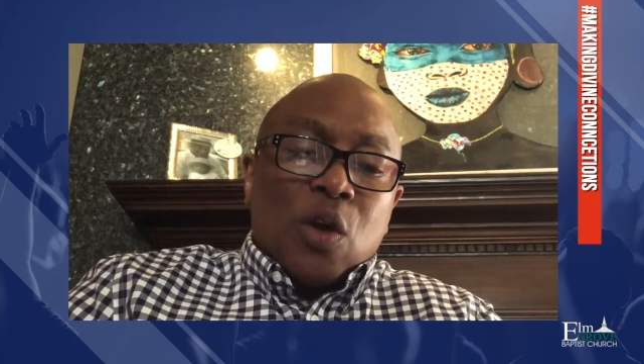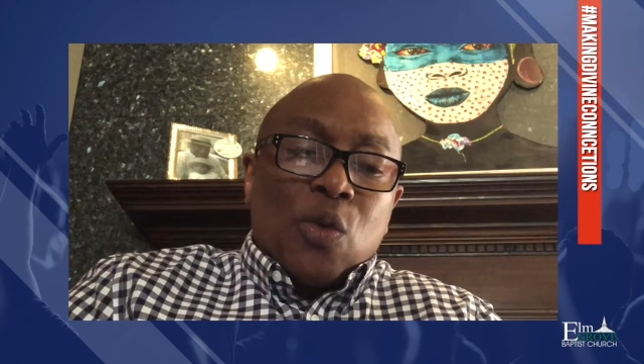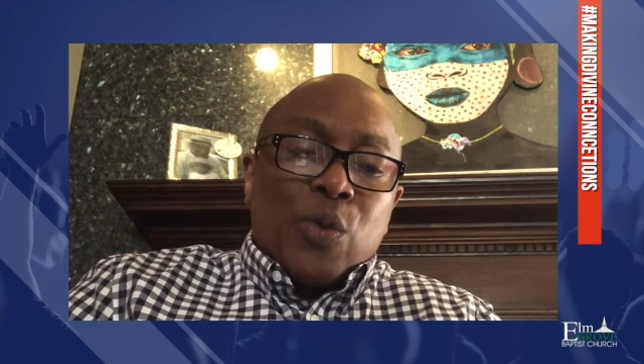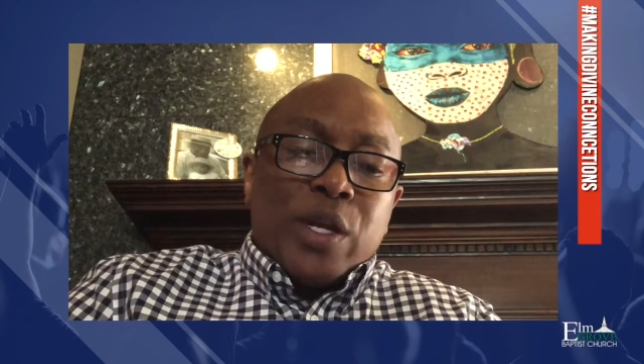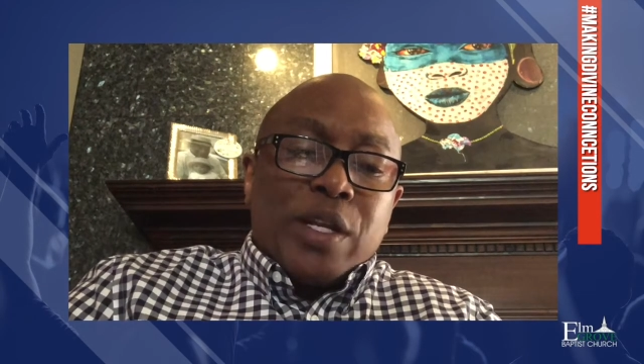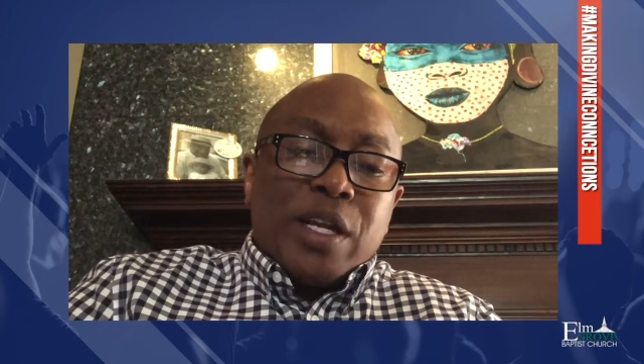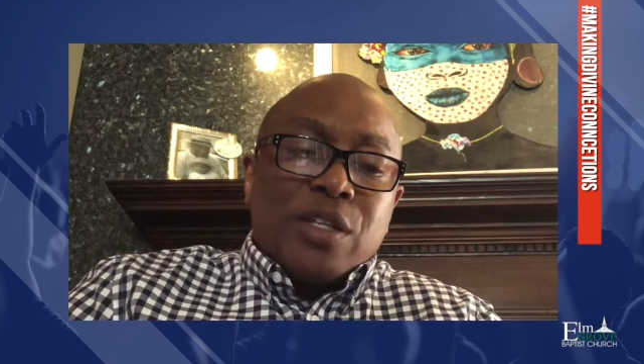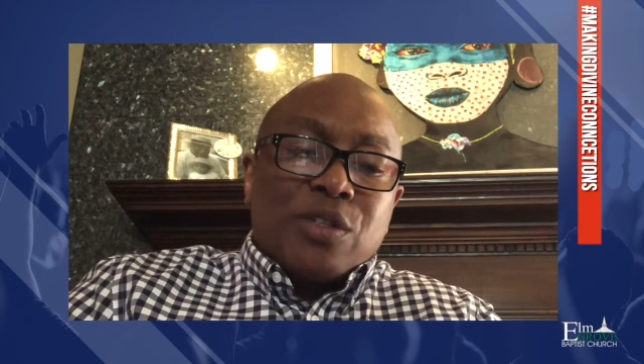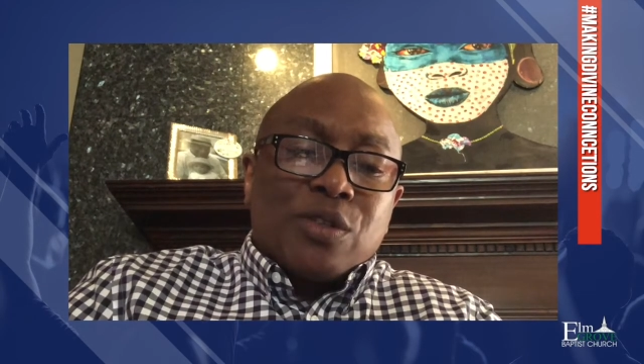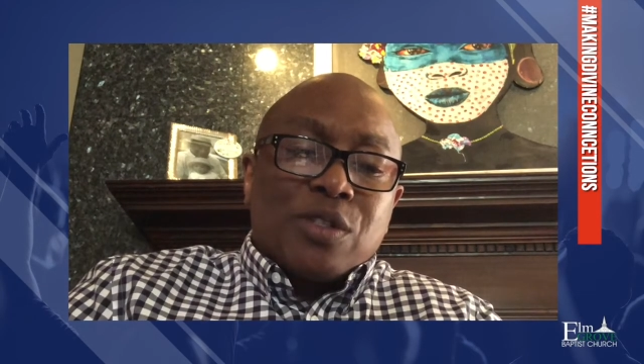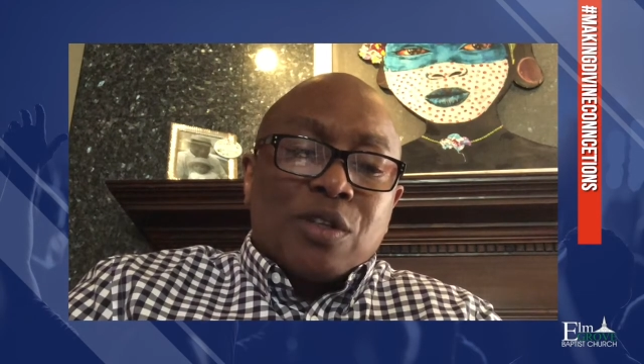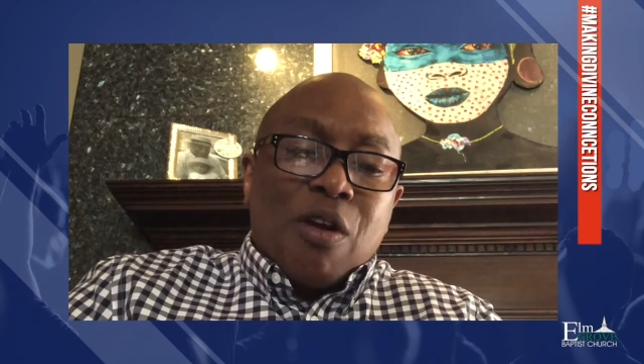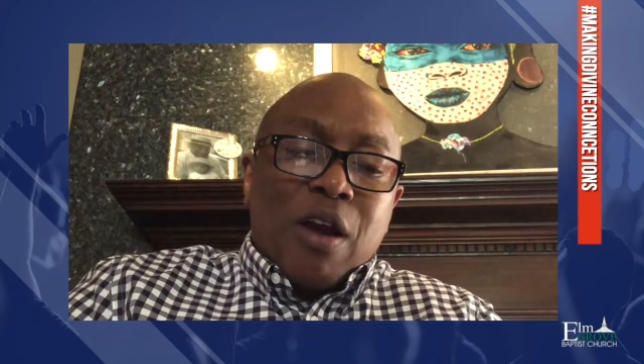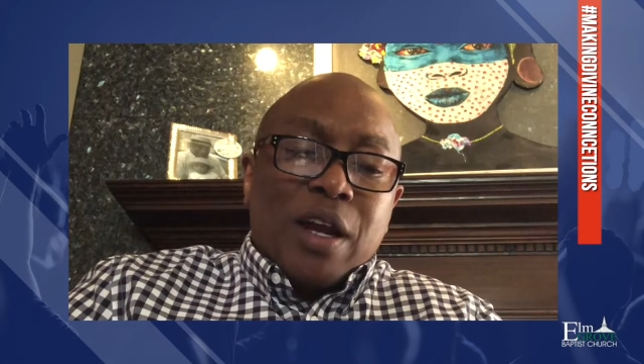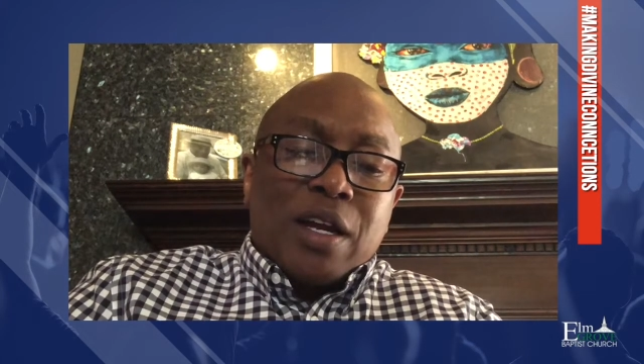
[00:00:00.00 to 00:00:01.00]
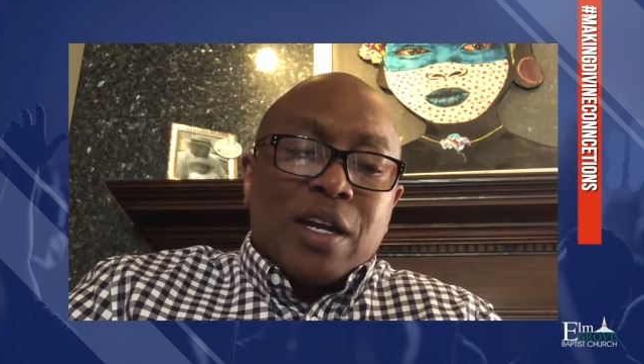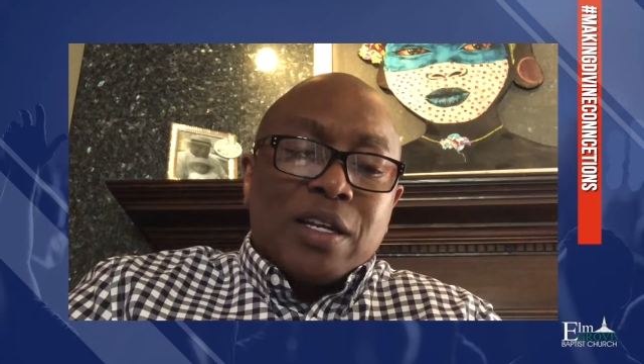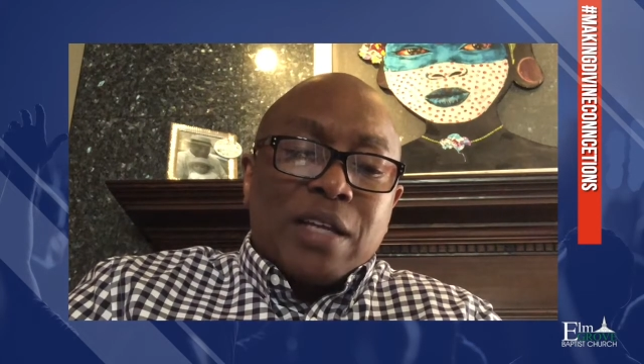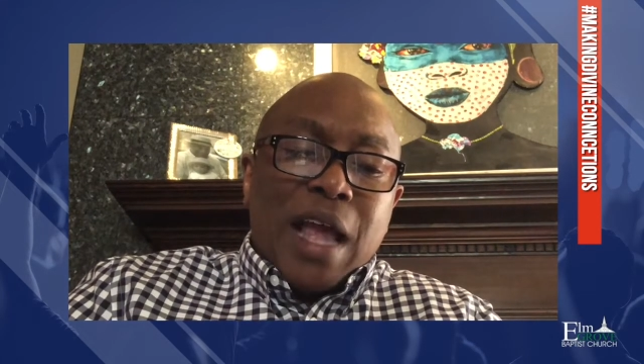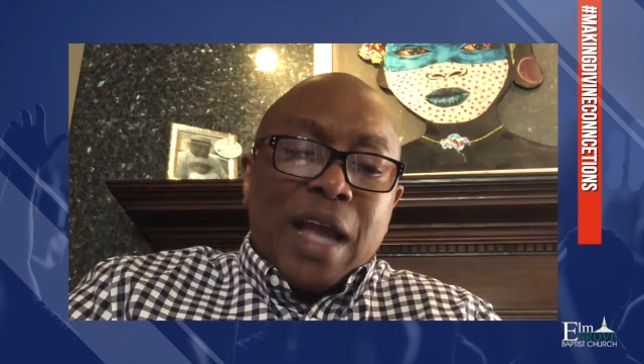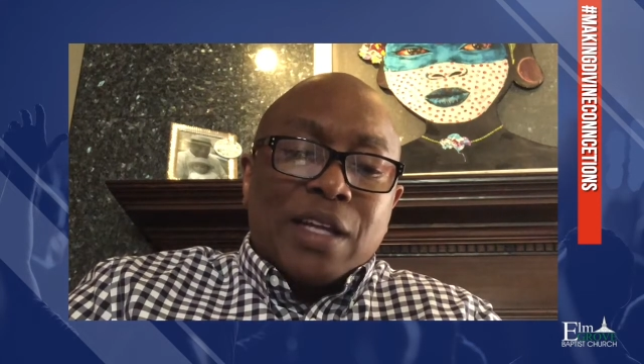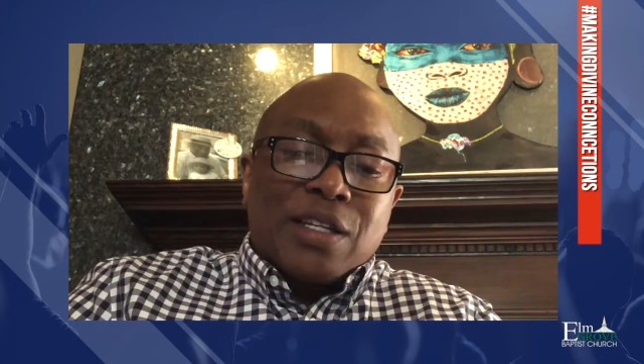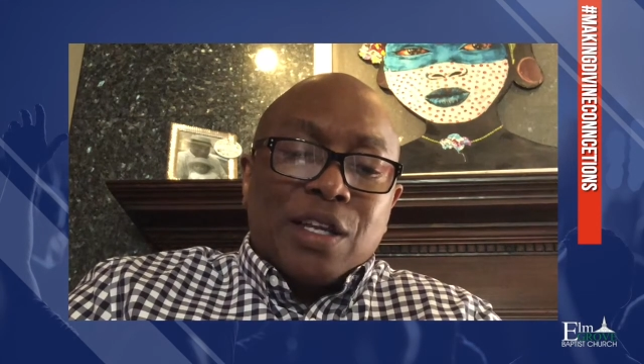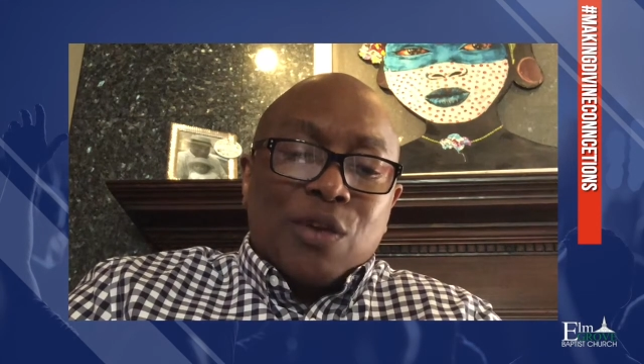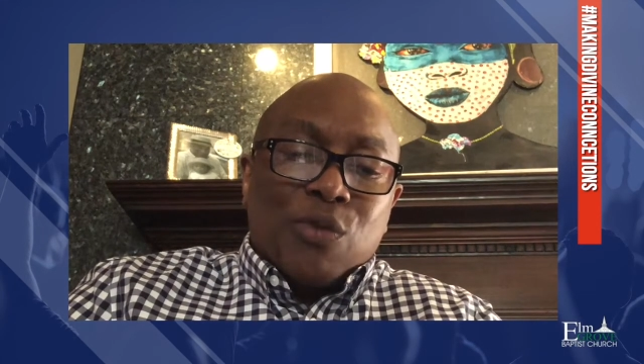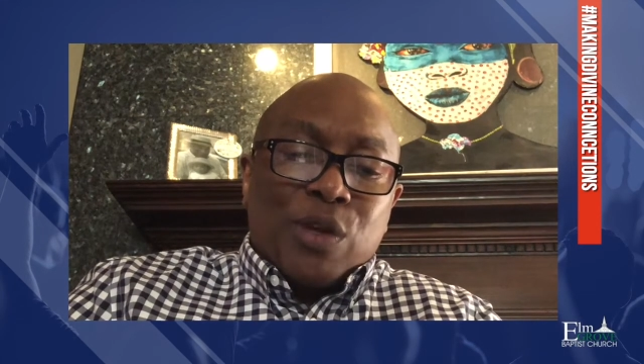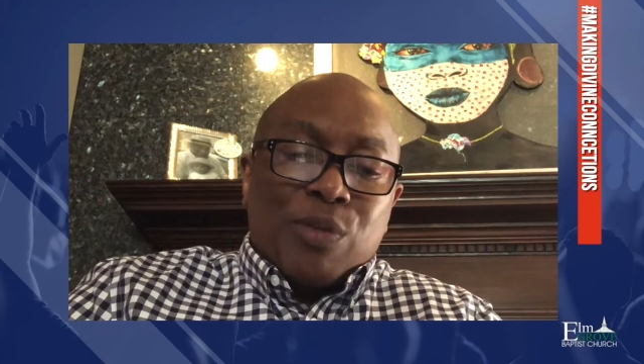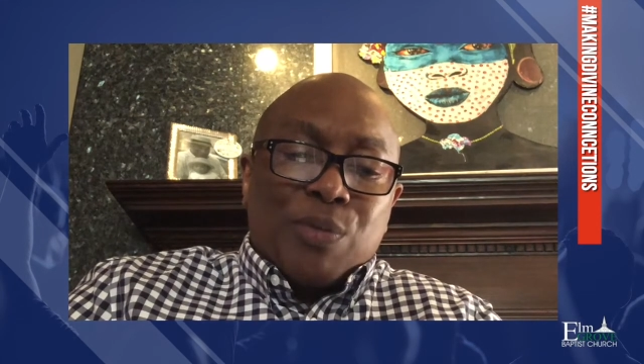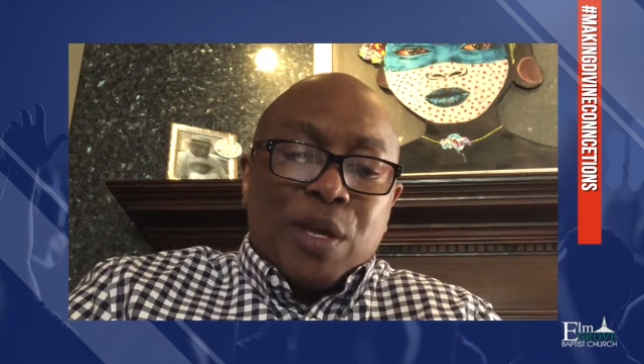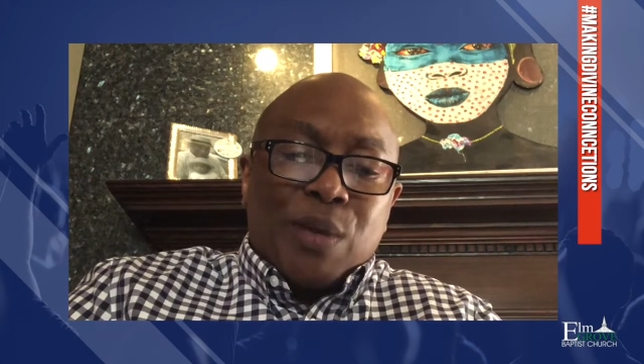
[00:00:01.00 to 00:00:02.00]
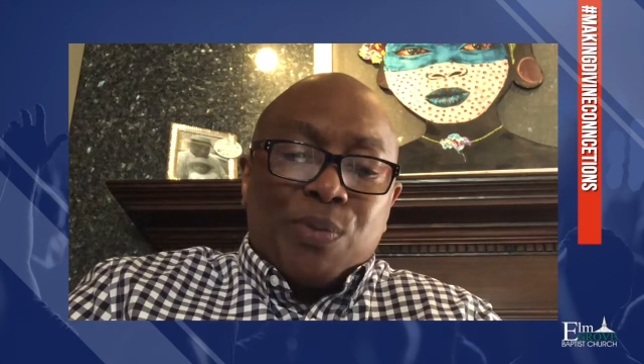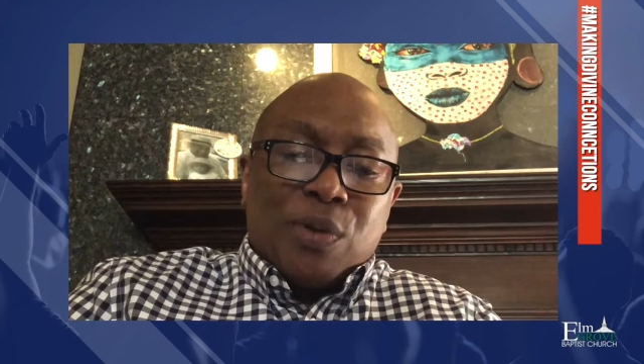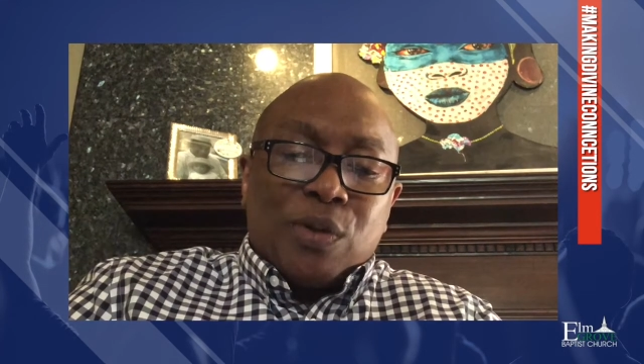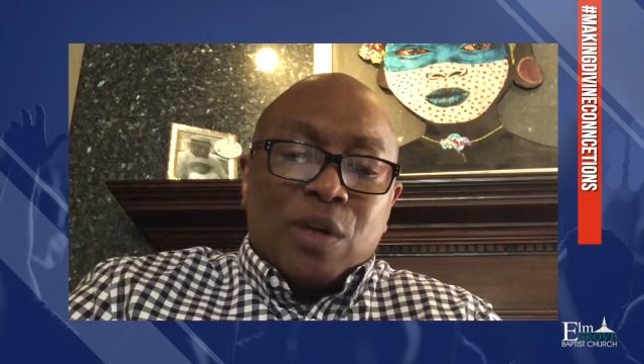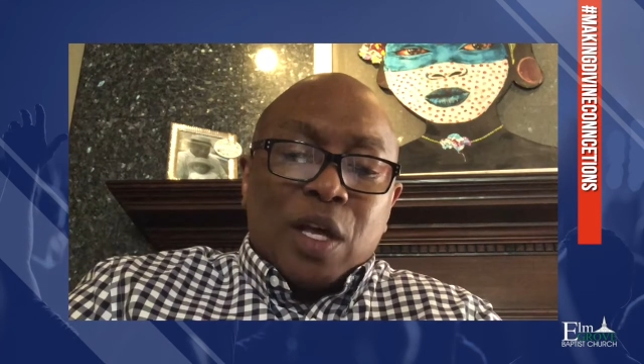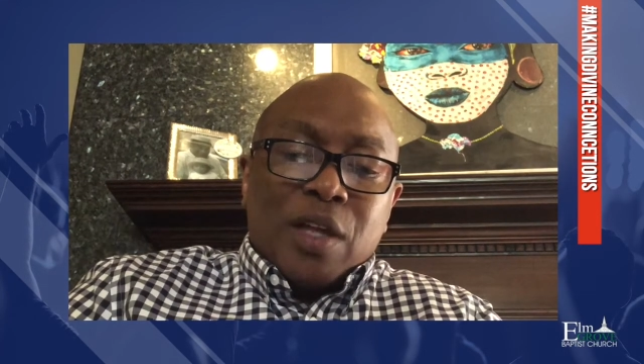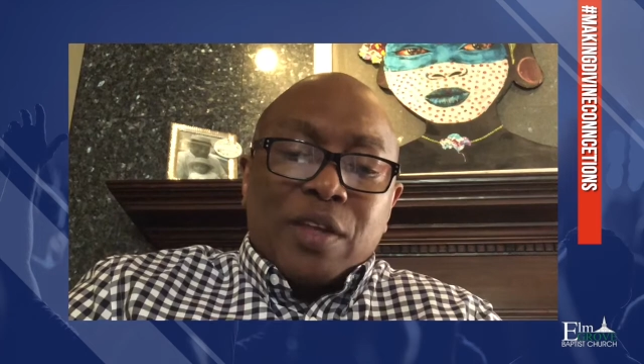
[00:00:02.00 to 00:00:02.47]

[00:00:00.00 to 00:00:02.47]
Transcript: we need to start connecting with people